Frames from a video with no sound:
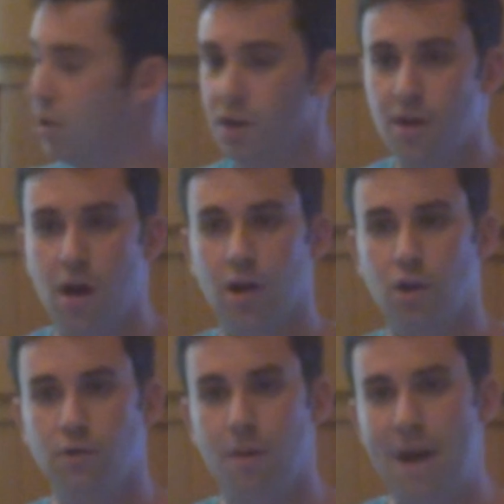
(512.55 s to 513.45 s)
turn
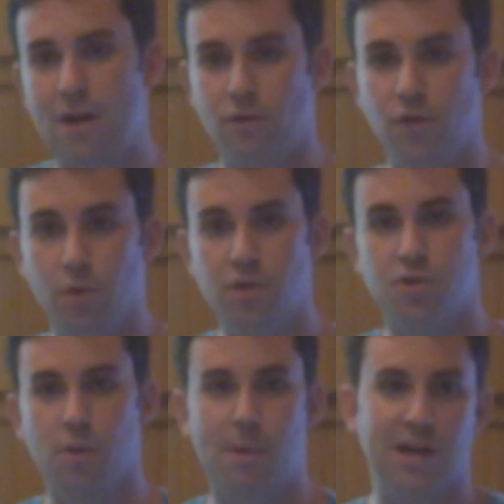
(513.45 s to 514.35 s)
a bad review
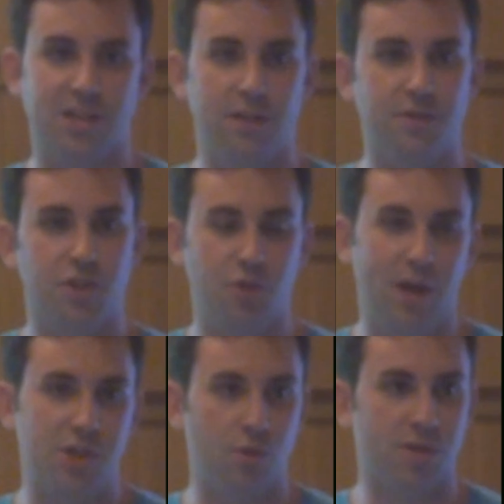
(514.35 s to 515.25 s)
into a positive
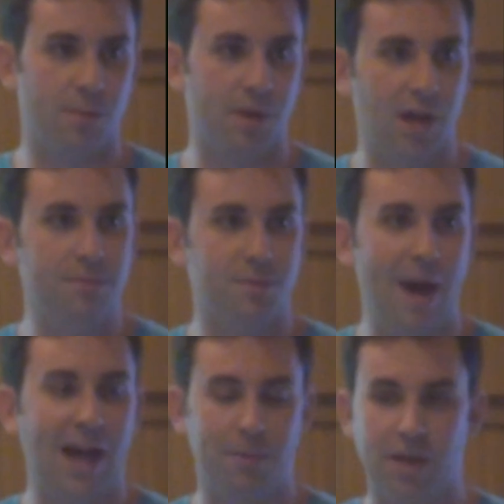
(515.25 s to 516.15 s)
situation where someone comes
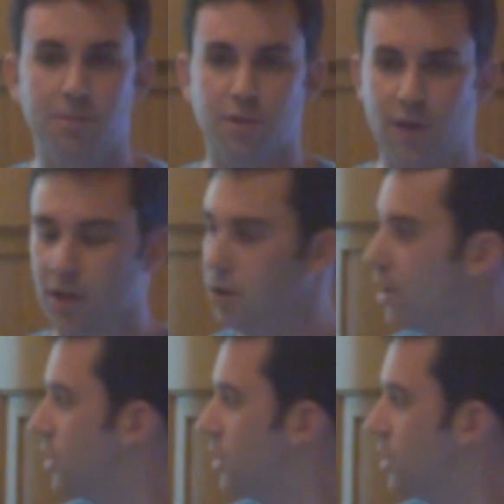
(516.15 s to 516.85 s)
back and becomes a regular